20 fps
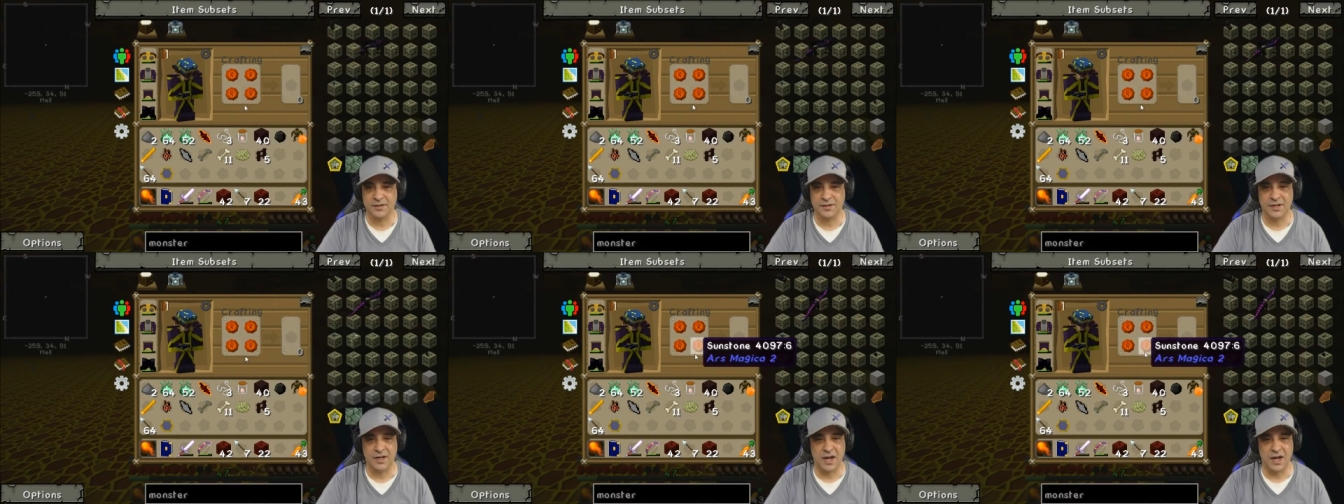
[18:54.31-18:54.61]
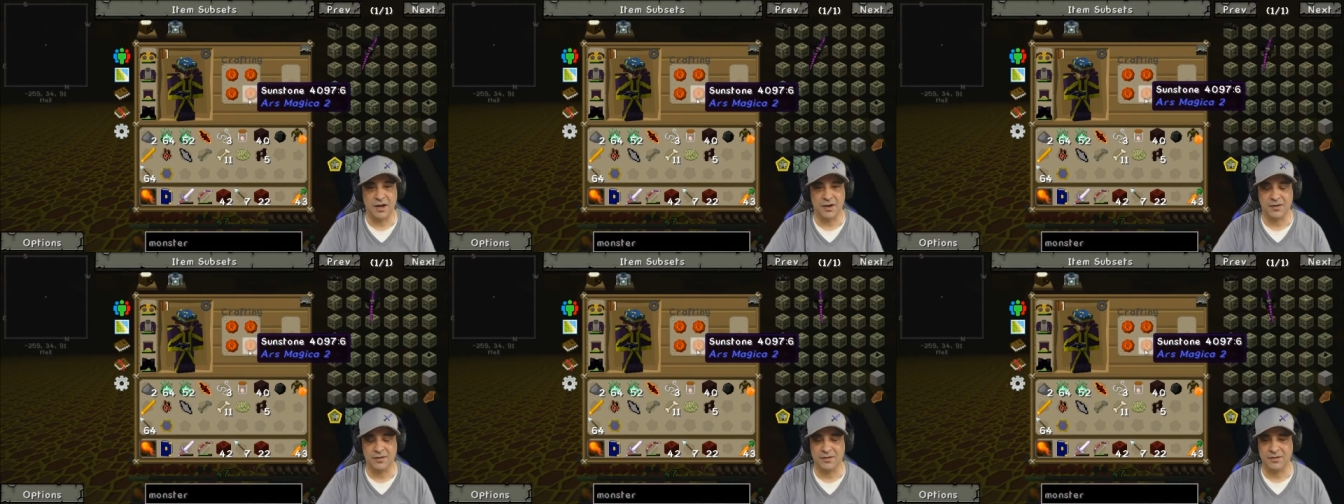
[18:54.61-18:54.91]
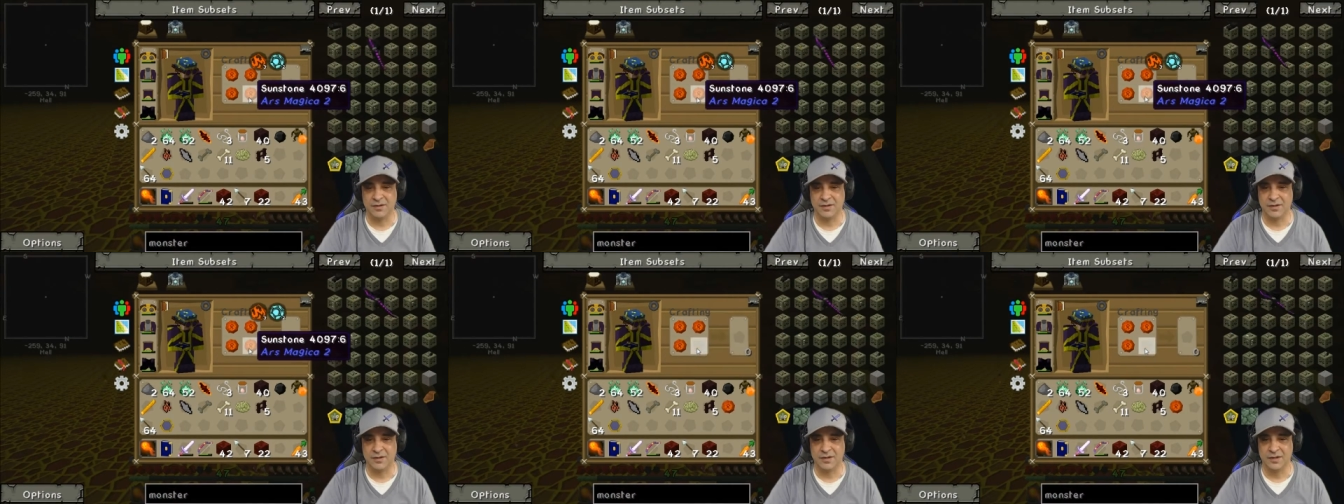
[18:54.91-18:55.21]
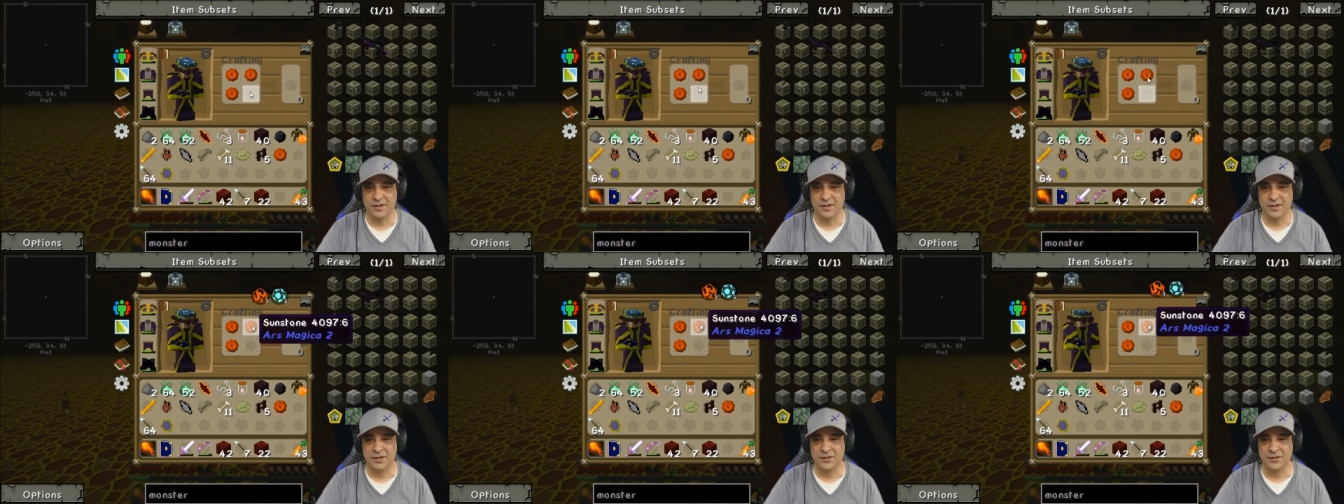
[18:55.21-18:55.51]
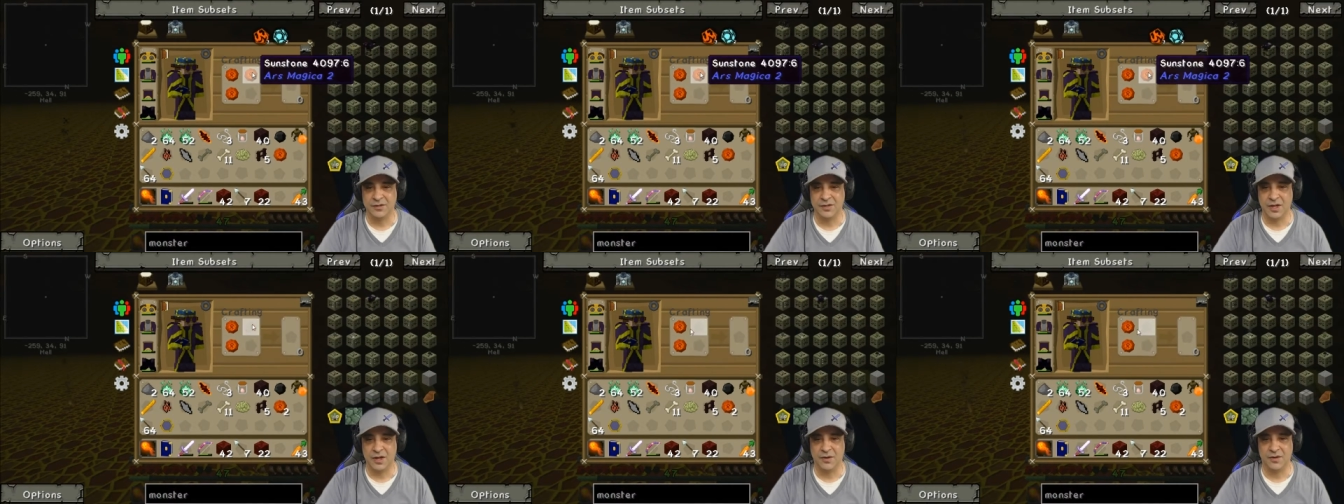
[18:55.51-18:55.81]
No.
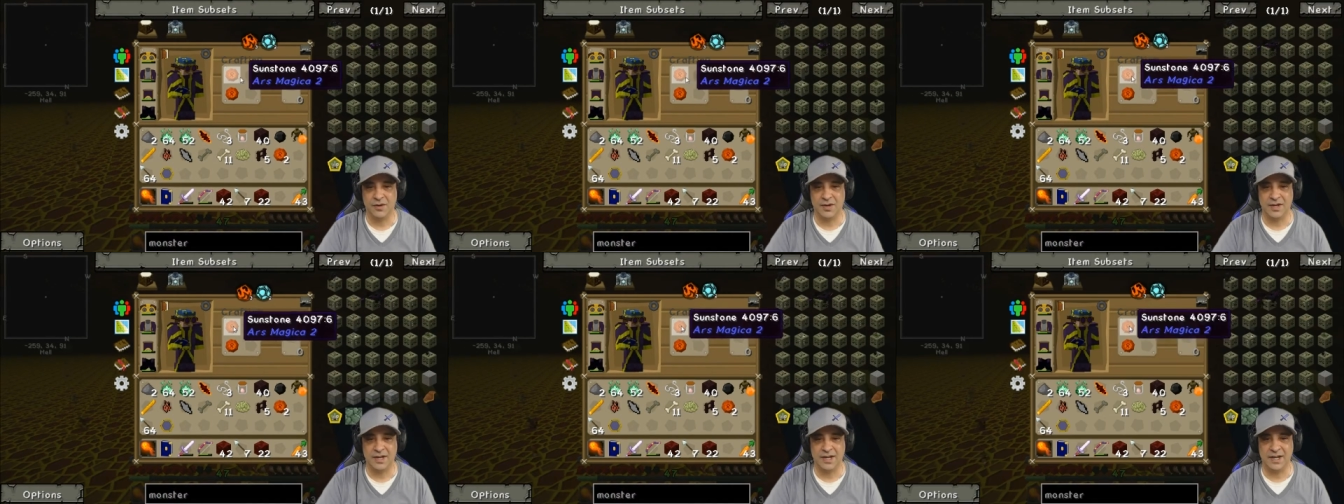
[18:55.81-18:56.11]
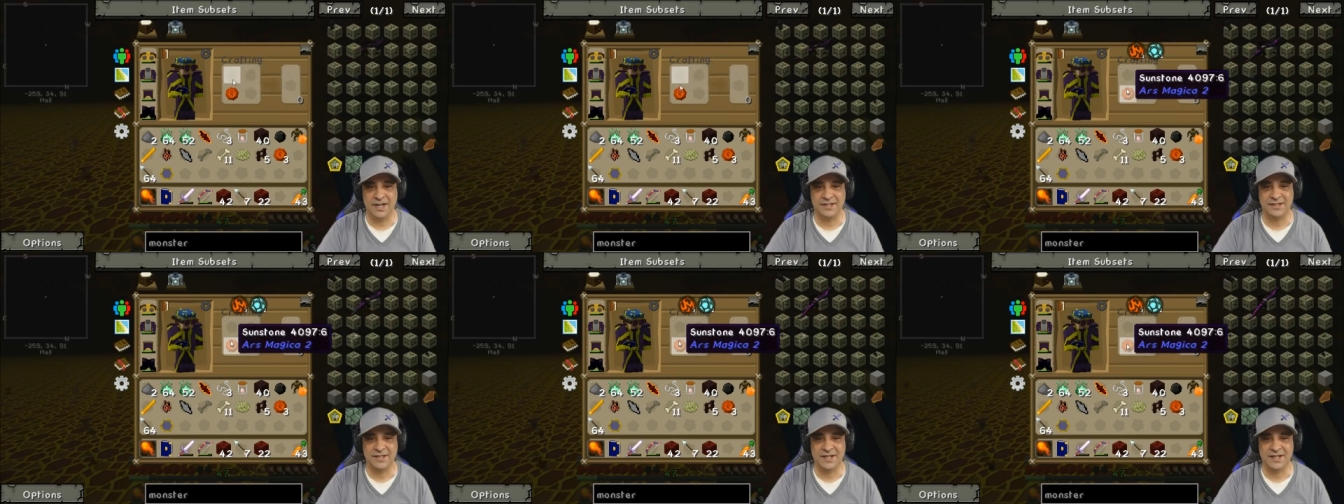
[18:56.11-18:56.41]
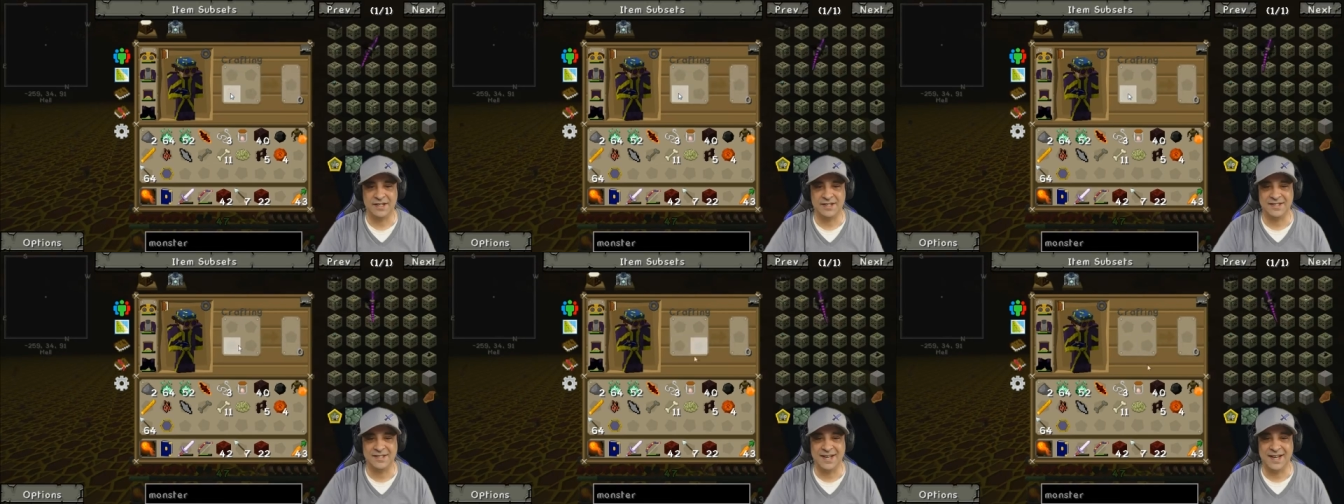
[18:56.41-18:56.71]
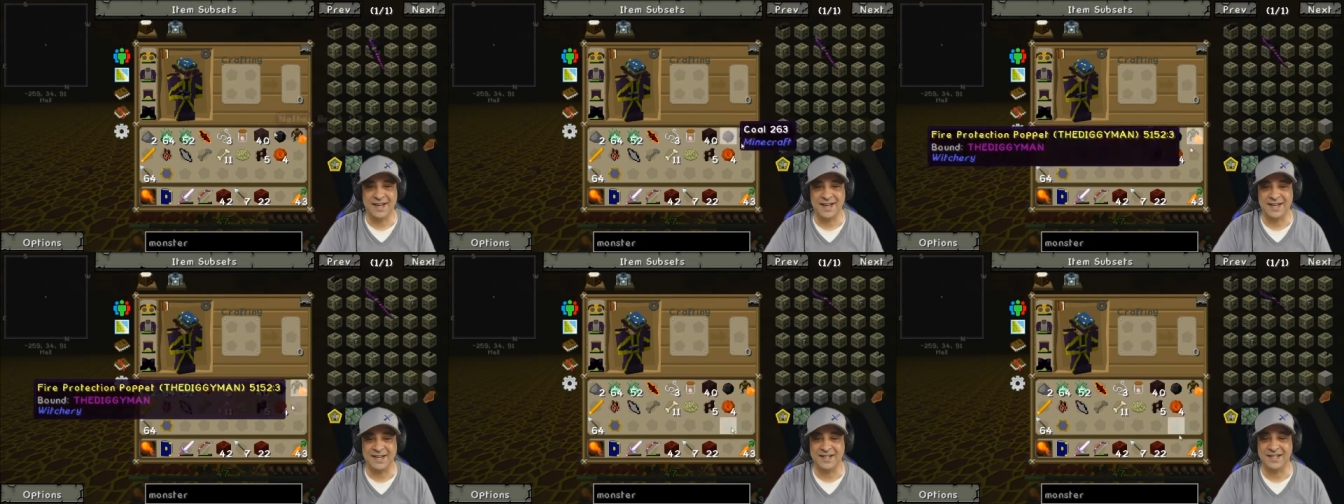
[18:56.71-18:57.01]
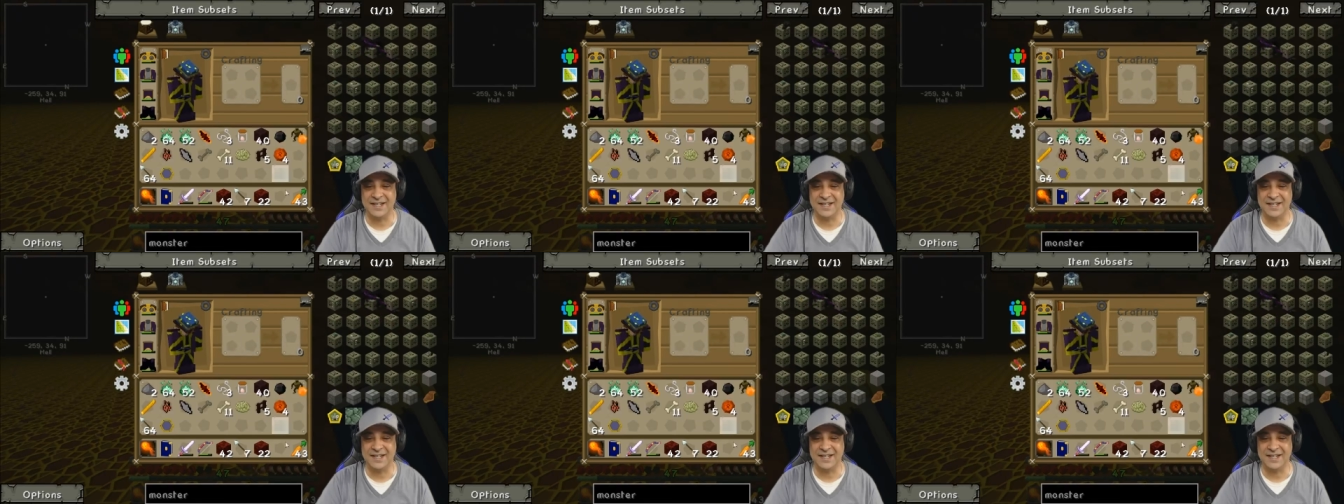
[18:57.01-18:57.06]
So it's gonna take